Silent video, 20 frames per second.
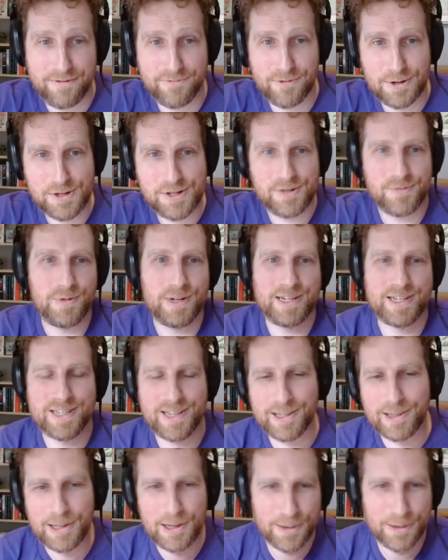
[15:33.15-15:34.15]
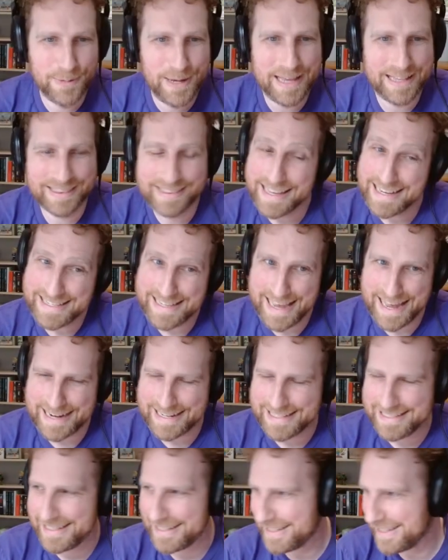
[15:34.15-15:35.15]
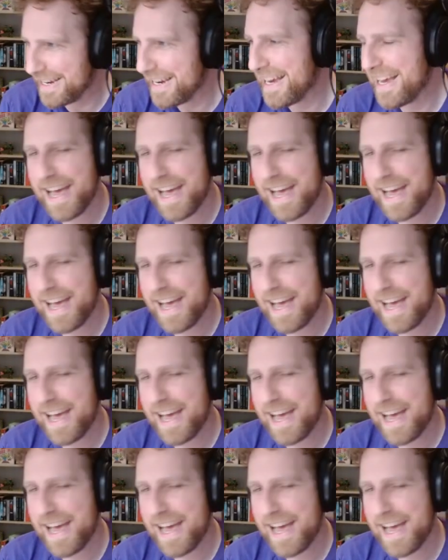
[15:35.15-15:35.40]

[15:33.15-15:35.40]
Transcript: version, which is a little bit less hectic,